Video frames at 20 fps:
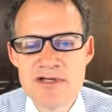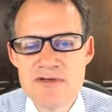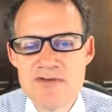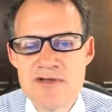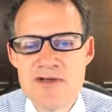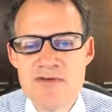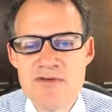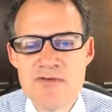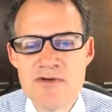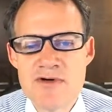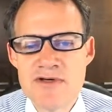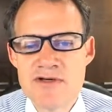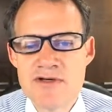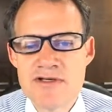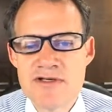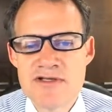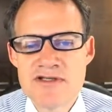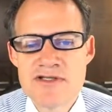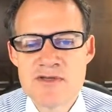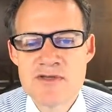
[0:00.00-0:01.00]
If he weren't
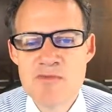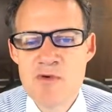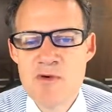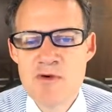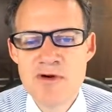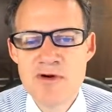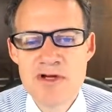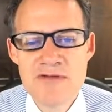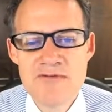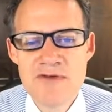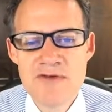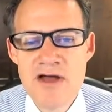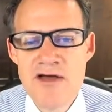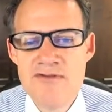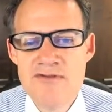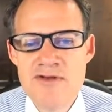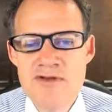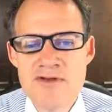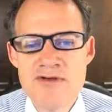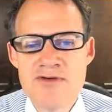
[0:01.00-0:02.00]
supportive
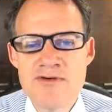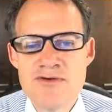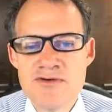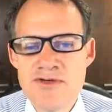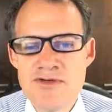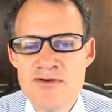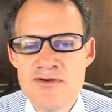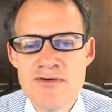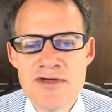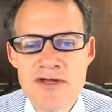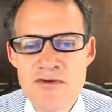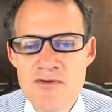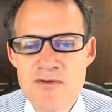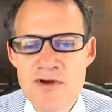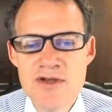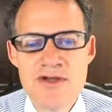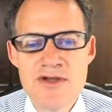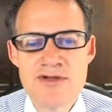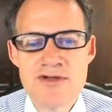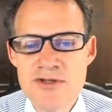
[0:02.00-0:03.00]
of you doing
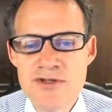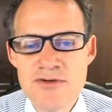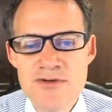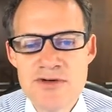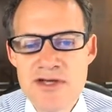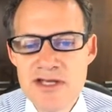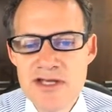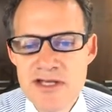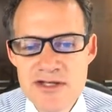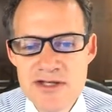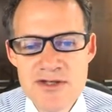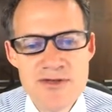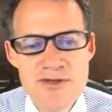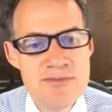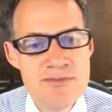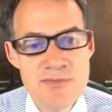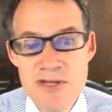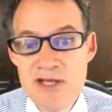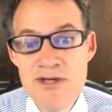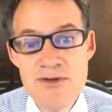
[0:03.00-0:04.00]
what you're doing,
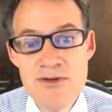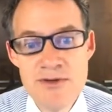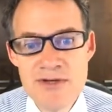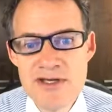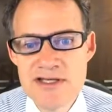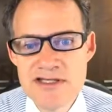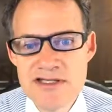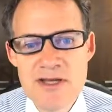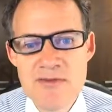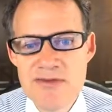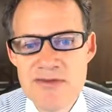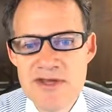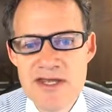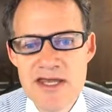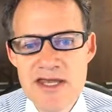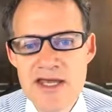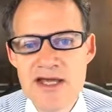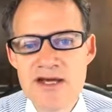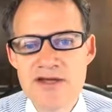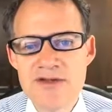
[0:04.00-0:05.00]
you'd be doing
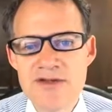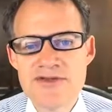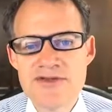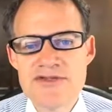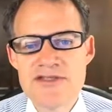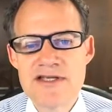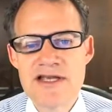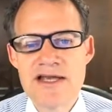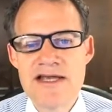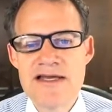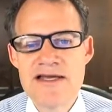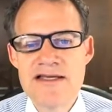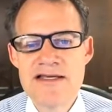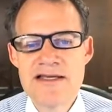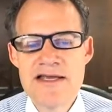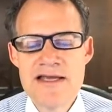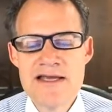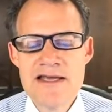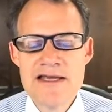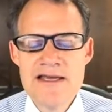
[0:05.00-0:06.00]
something else.
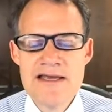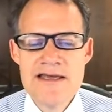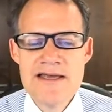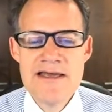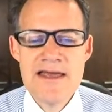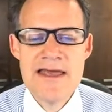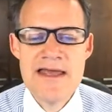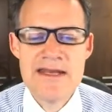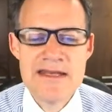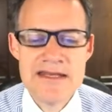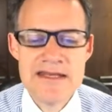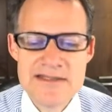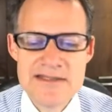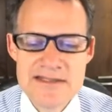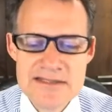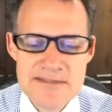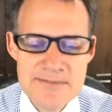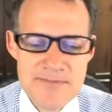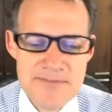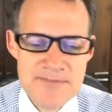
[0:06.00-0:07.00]
And it's